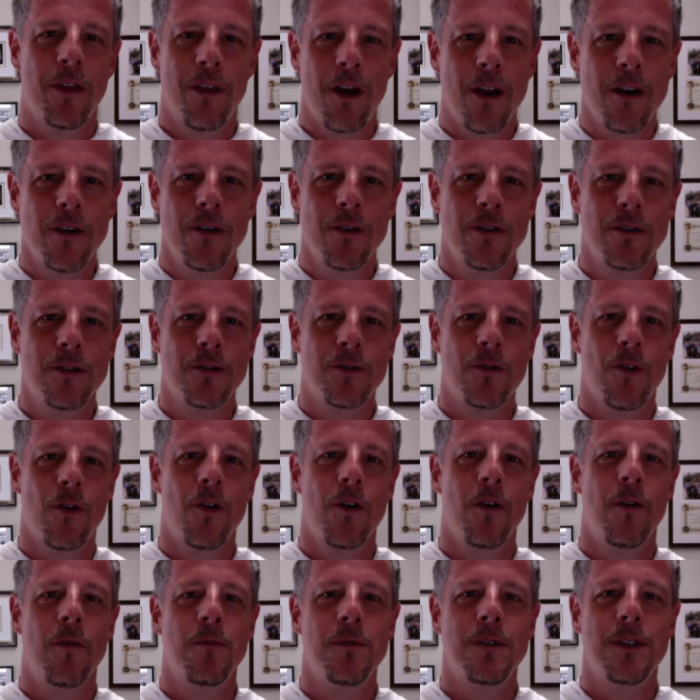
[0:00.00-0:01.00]

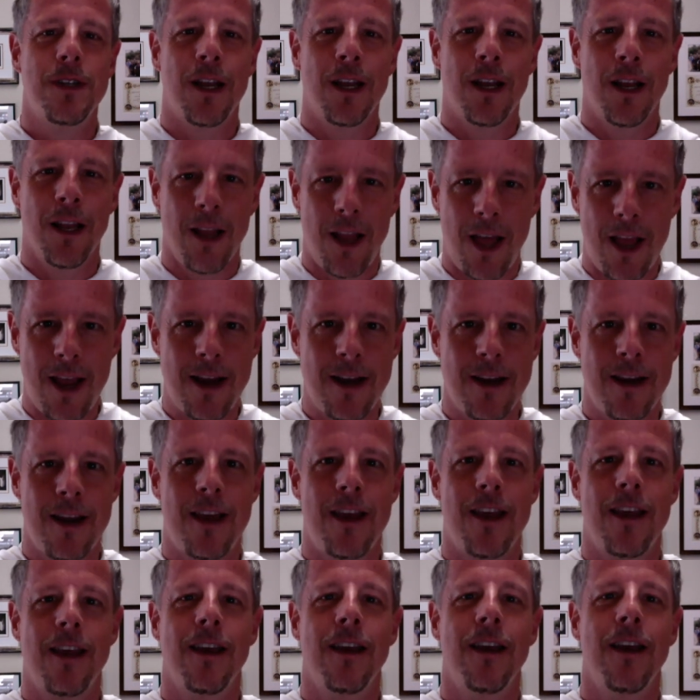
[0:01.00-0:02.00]
thunderstorms and
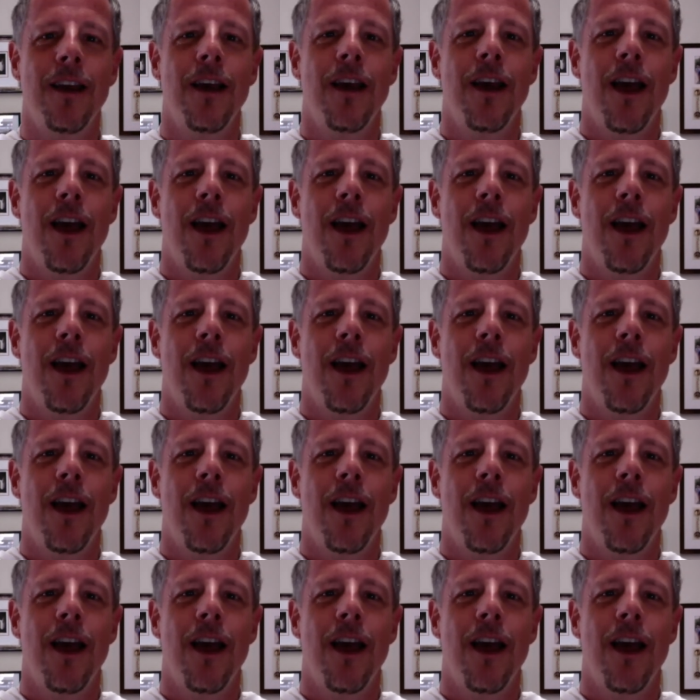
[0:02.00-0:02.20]
lightning